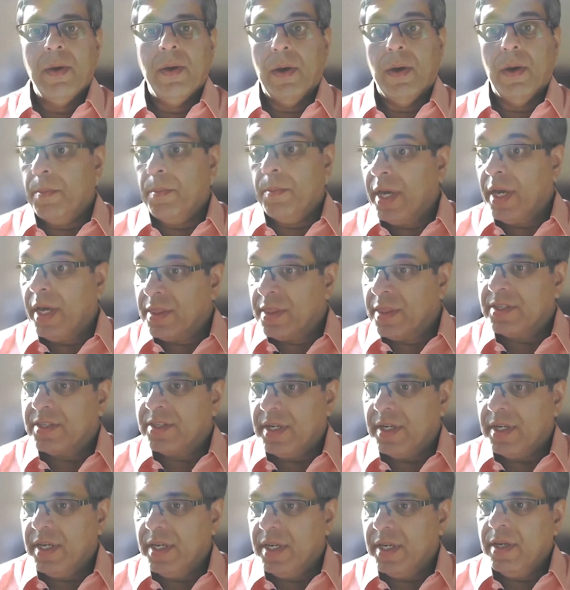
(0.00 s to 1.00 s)

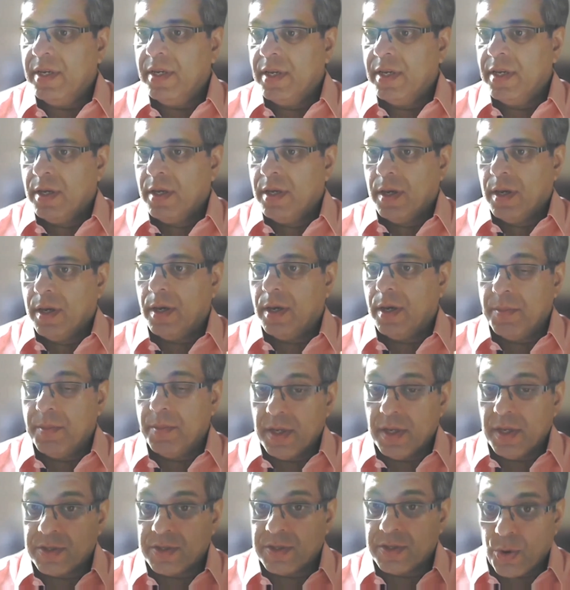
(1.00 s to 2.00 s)
Ethnicity
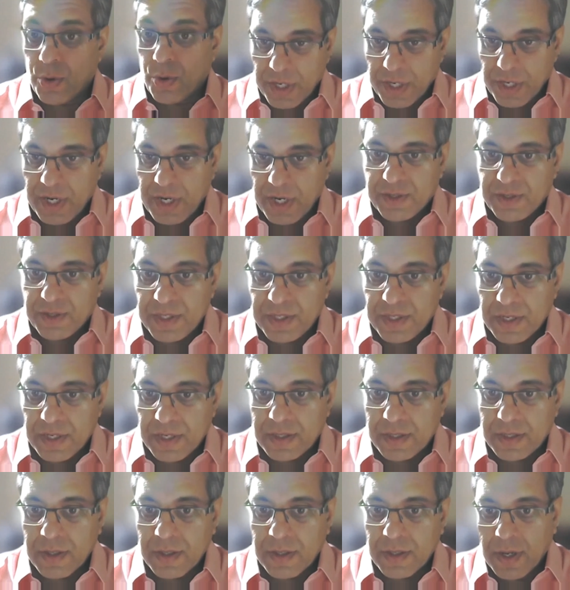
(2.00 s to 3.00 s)
is not an
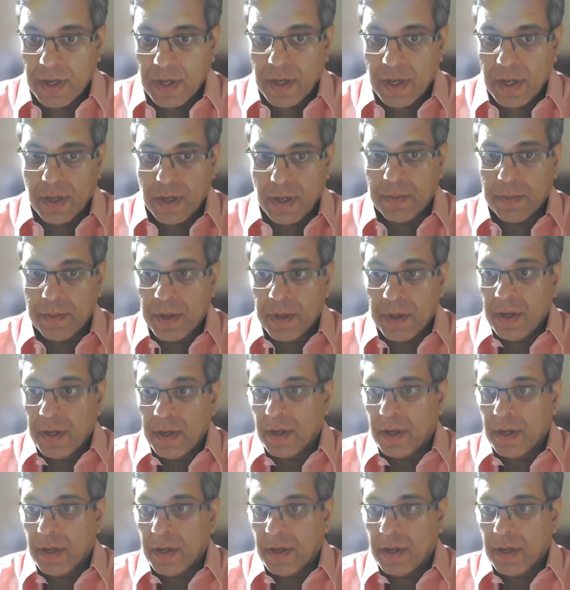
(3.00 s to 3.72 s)
explicit cut